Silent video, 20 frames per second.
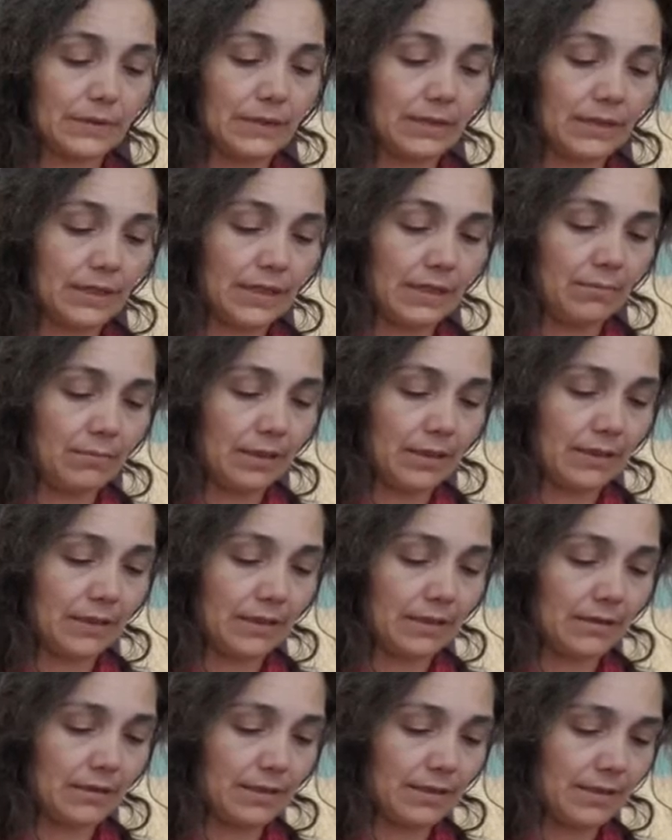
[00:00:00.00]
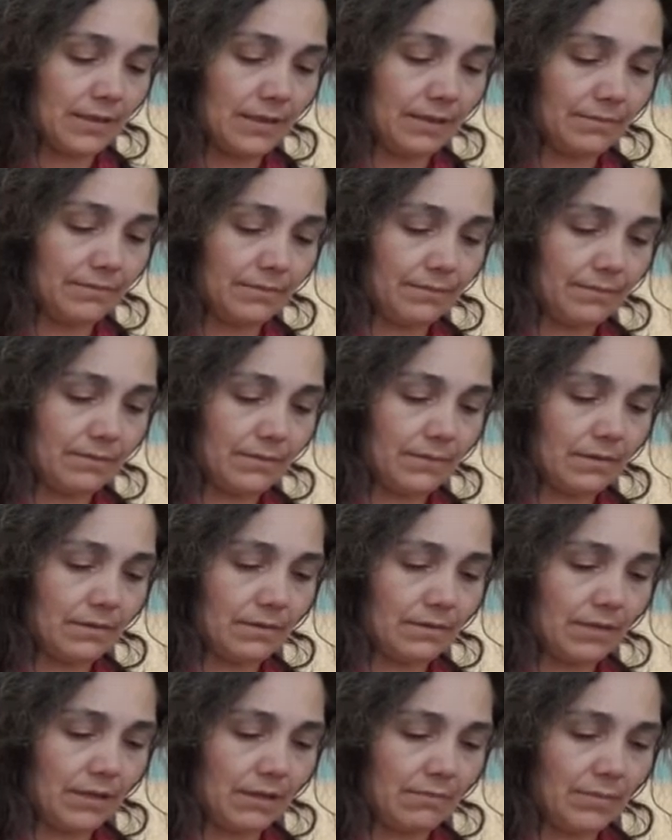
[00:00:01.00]
And I came by that, honestly.
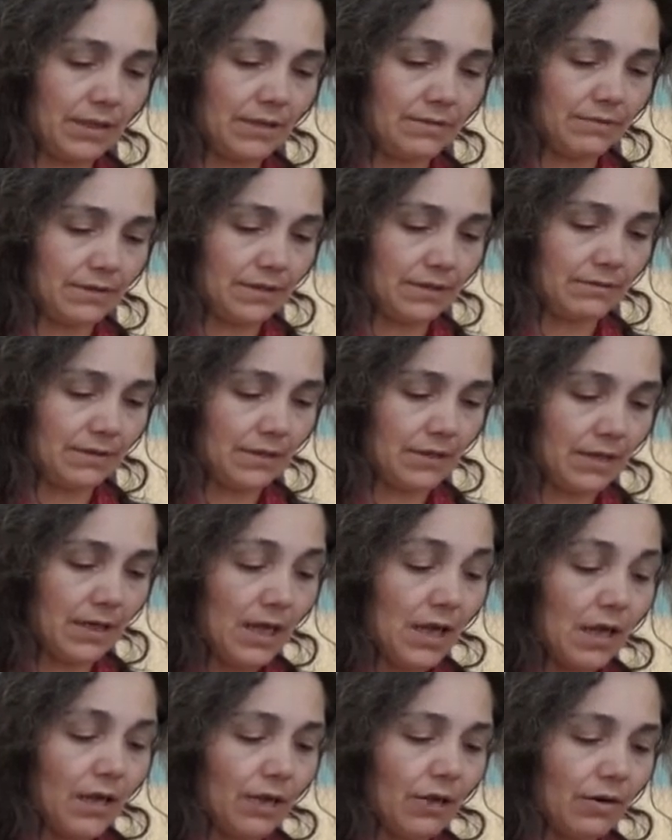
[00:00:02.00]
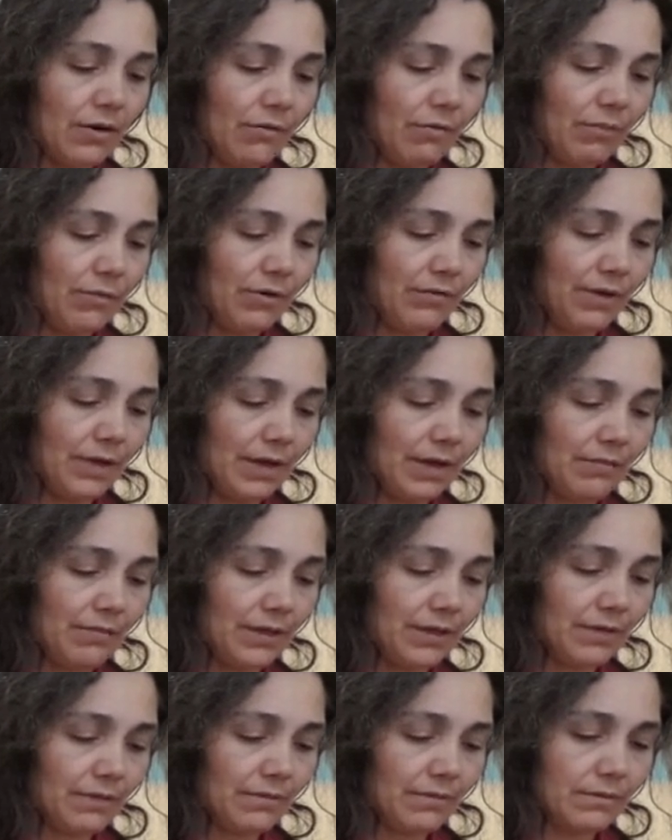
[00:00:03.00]
Oh, I got made fun of a lot. You know what movie helped
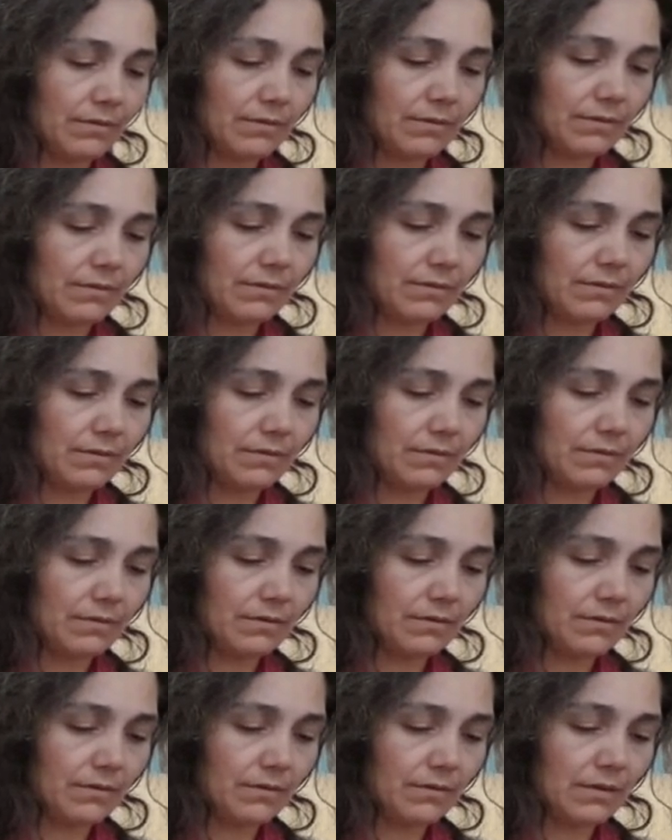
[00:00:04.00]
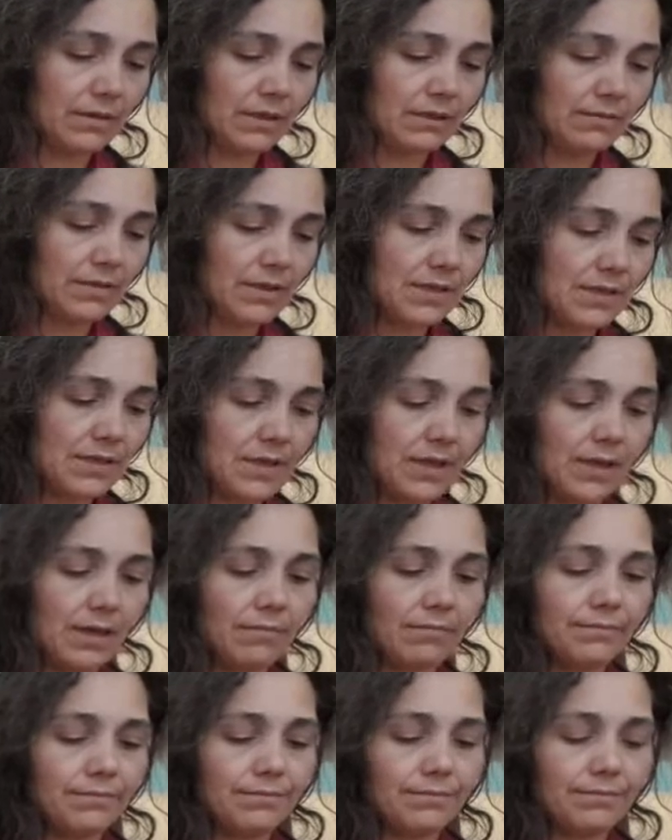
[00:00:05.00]
me out? You ever see
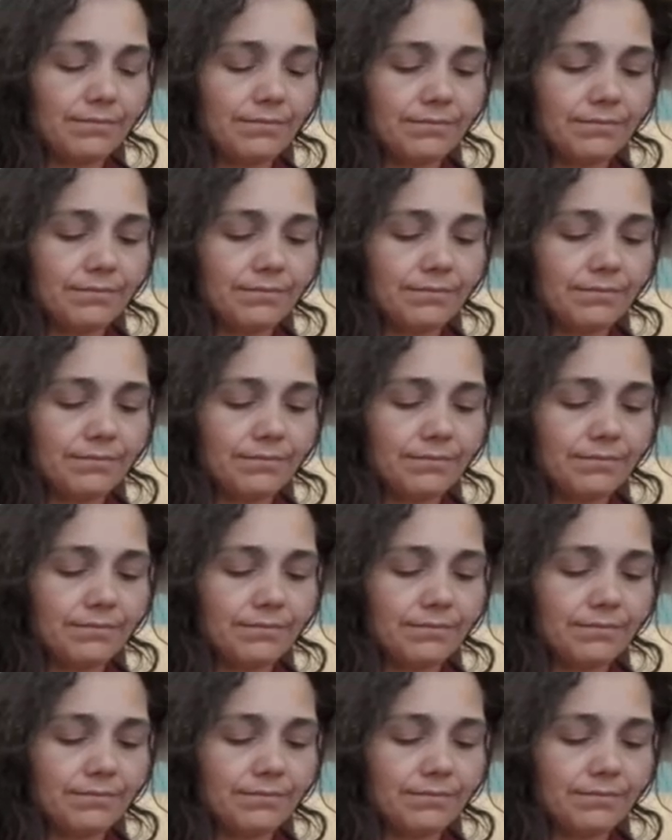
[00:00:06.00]
um,